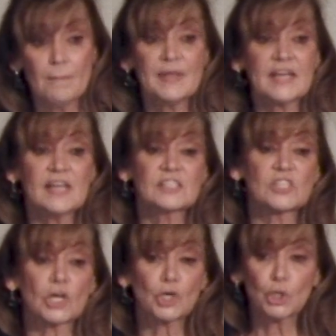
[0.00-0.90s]
because
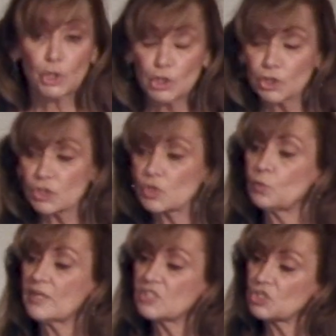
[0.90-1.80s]
the curse
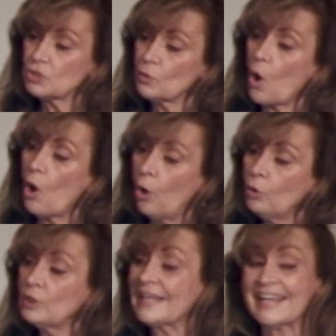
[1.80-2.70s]
was to
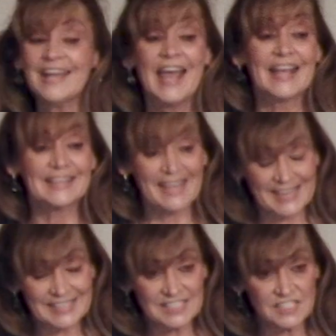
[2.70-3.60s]
only
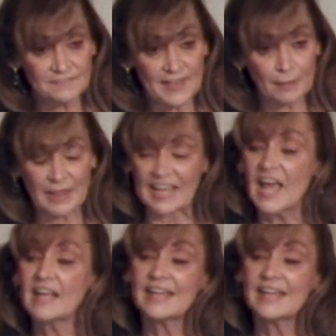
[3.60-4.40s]
Canaan's family.